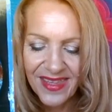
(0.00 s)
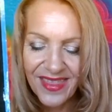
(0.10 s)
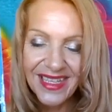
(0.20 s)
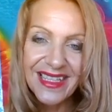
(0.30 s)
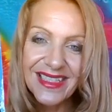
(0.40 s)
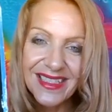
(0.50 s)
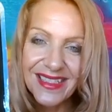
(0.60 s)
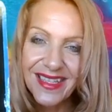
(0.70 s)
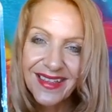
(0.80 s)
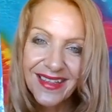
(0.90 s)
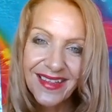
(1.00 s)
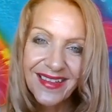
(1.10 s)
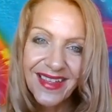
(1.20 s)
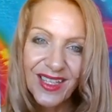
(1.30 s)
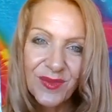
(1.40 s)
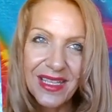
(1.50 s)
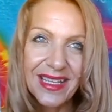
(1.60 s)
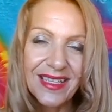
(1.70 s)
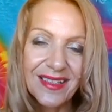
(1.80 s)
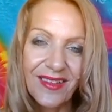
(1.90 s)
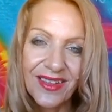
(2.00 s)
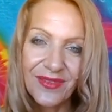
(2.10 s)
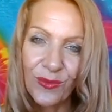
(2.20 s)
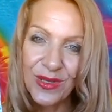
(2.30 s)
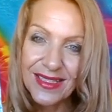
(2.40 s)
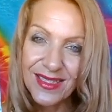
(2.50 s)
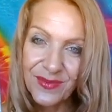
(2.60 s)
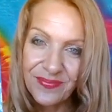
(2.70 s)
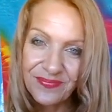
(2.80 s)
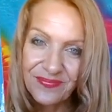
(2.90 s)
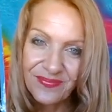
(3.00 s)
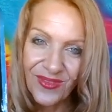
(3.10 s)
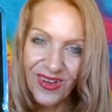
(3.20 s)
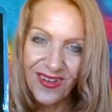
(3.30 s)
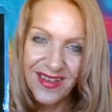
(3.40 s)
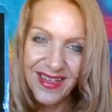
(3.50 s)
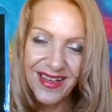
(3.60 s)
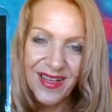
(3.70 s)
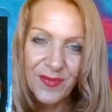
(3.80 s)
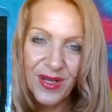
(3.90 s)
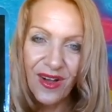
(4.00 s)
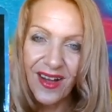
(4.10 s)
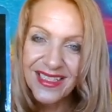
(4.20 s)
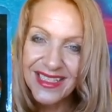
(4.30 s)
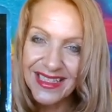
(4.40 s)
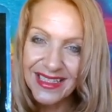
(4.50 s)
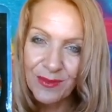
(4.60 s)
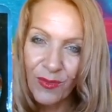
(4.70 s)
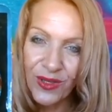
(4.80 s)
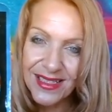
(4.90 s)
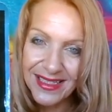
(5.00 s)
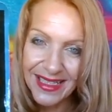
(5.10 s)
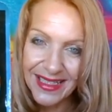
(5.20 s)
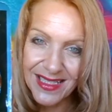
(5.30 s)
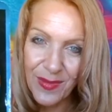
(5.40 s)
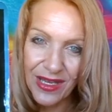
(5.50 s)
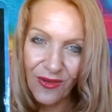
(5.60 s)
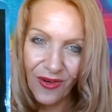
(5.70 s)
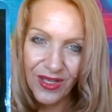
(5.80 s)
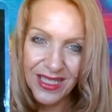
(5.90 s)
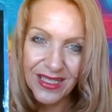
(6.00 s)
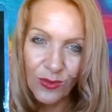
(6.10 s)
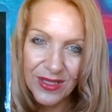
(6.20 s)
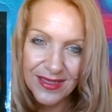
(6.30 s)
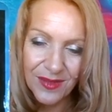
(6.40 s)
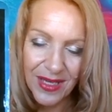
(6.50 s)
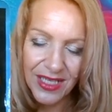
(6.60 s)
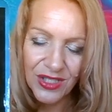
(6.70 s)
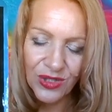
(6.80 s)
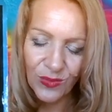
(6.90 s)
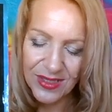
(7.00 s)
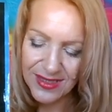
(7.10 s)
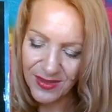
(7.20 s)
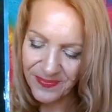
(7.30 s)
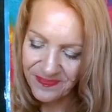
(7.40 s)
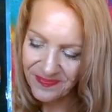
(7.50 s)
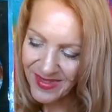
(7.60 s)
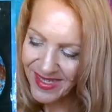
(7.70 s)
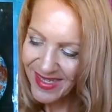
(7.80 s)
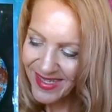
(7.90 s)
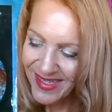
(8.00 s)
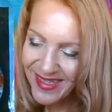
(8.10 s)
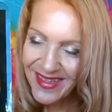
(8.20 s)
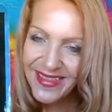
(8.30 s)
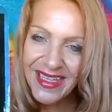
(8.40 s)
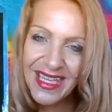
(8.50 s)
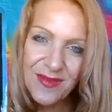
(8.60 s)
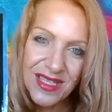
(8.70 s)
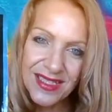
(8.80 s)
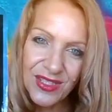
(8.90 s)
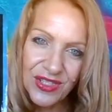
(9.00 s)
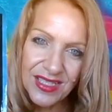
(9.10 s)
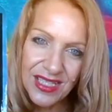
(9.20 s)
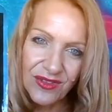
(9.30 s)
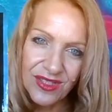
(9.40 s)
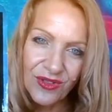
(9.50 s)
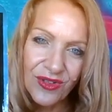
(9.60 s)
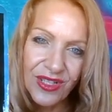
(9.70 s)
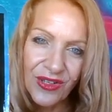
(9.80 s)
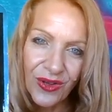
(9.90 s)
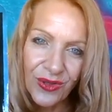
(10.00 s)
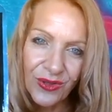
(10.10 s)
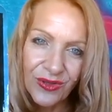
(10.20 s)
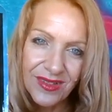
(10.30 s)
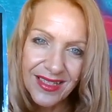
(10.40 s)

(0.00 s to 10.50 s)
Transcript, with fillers: things. That can be any kind of wisdom, right? Um, but idea mostly it's about your own inner wisdom, ancient wisdom. The key message is here is you're going to know